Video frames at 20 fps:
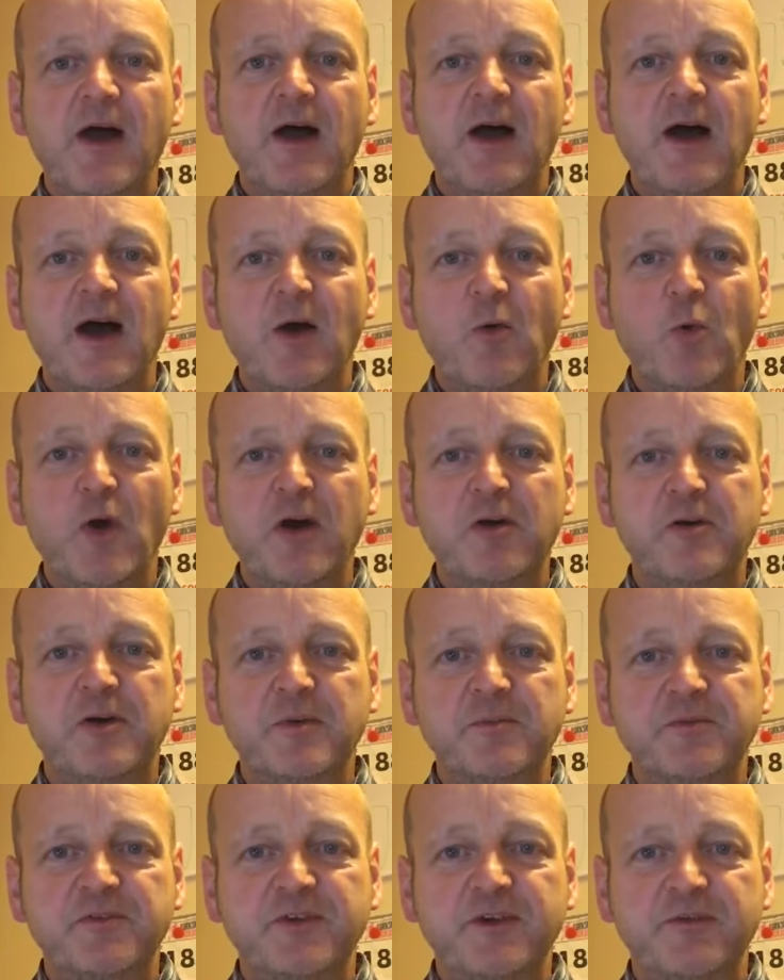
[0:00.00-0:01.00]
Uh,
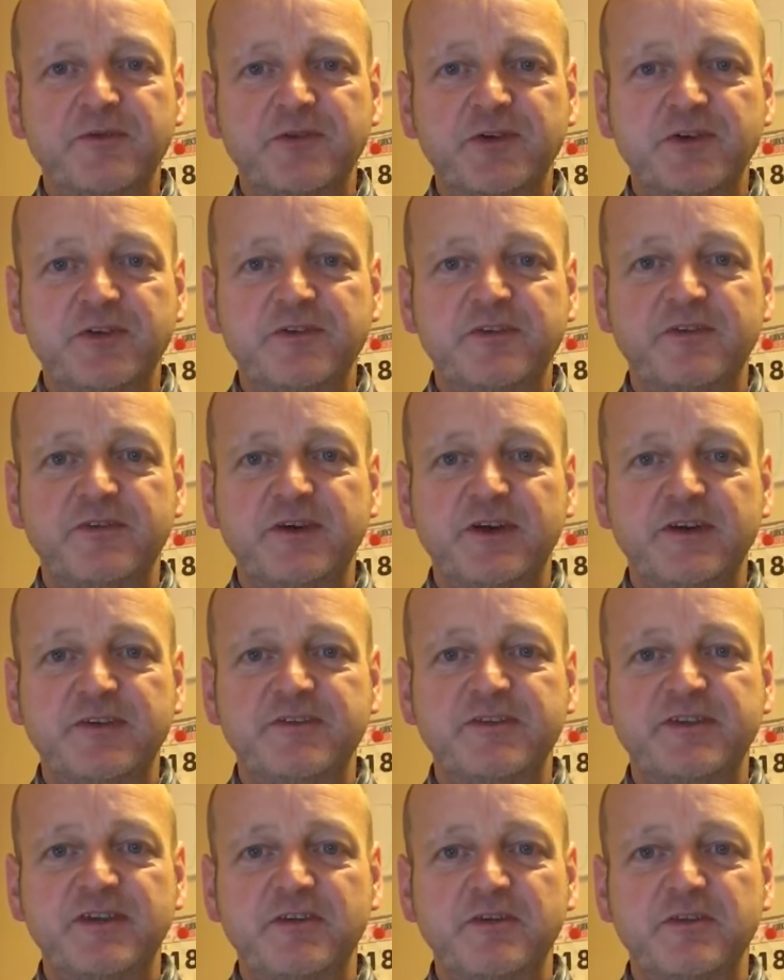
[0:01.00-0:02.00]
welcome to the first of a
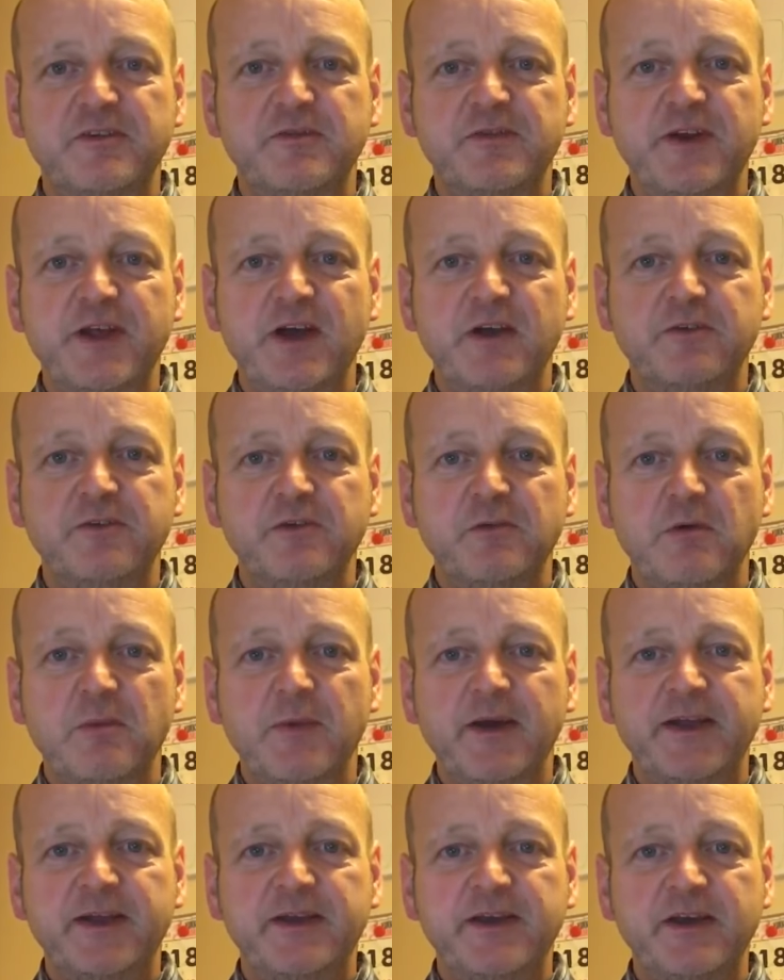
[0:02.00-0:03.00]
series of videos that we're
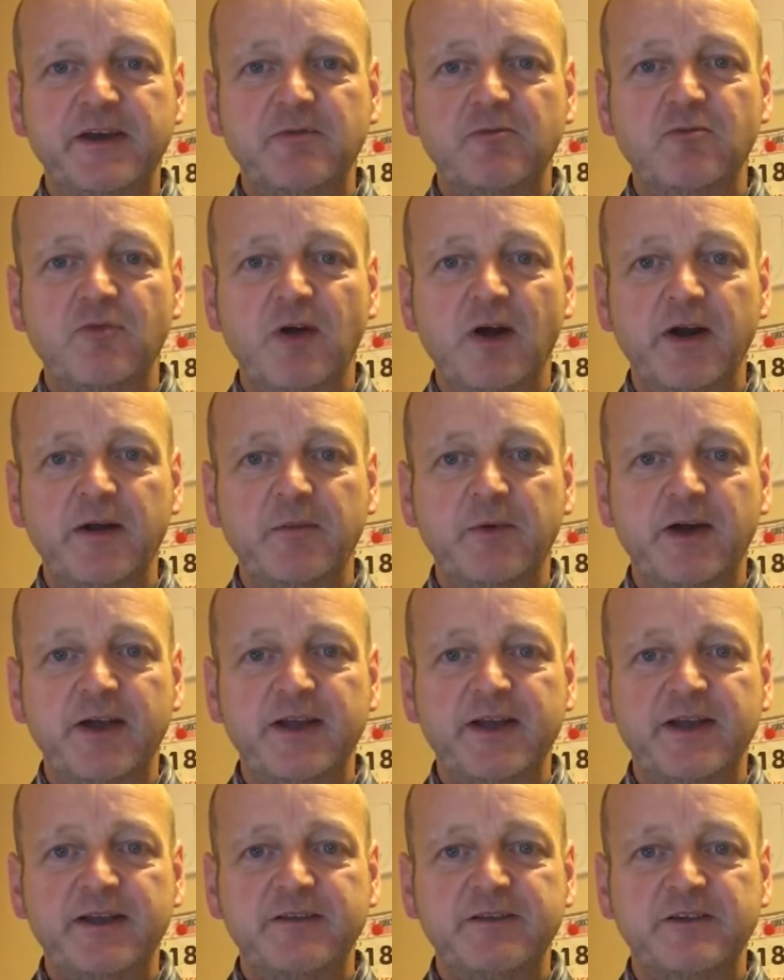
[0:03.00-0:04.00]
making right
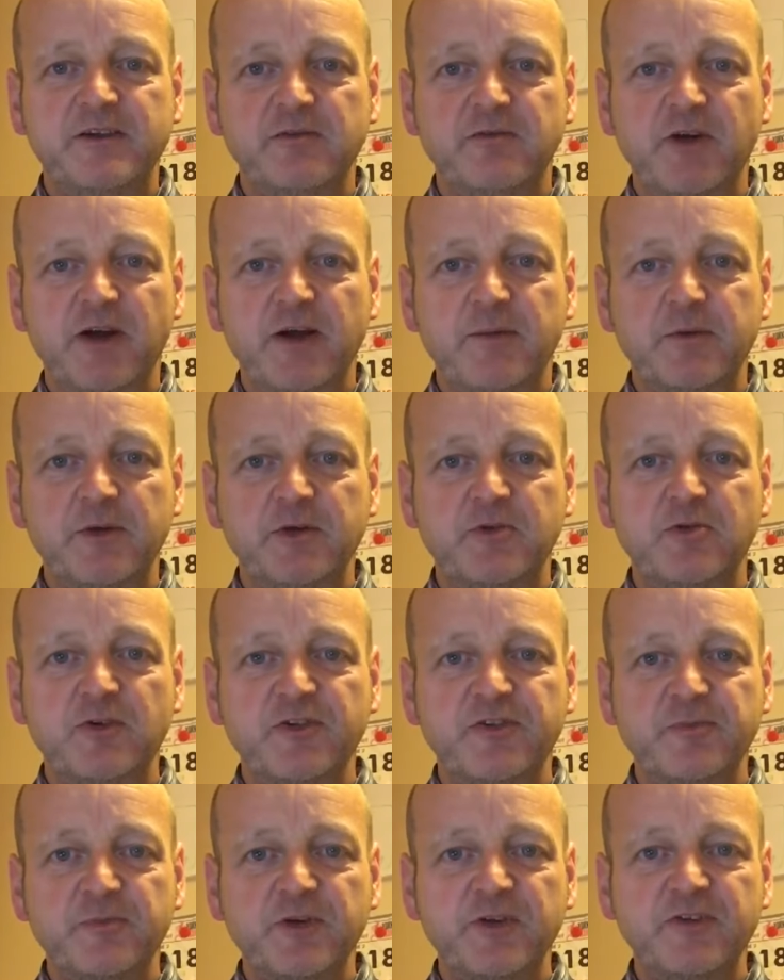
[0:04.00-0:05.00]
away into the run-up of
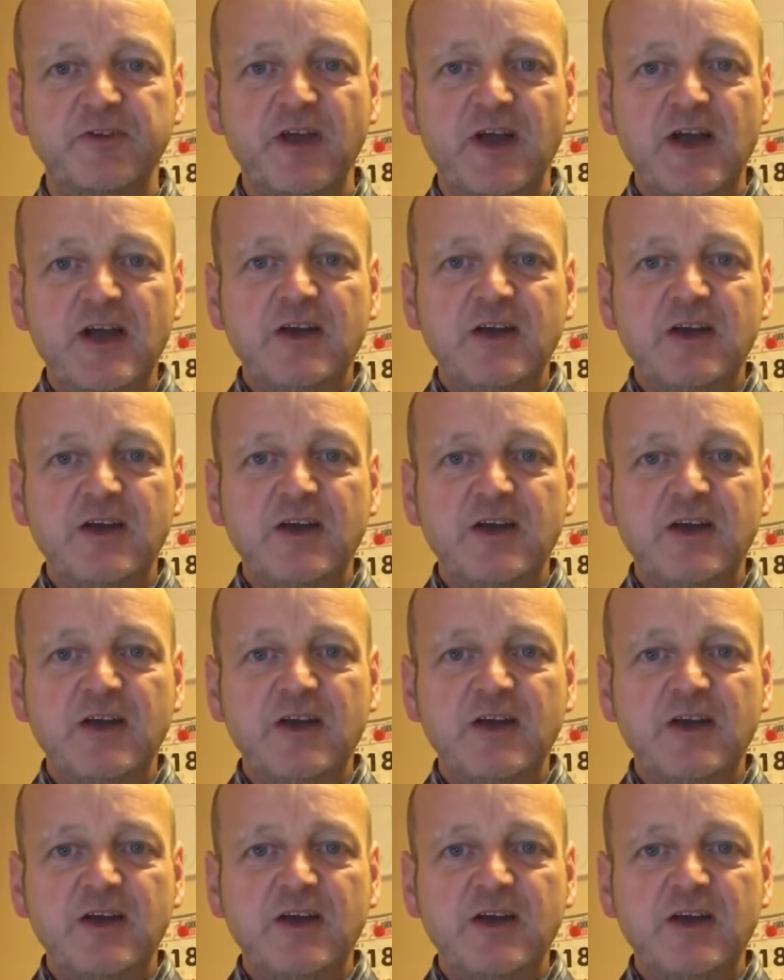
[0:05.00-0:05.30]
Christmas,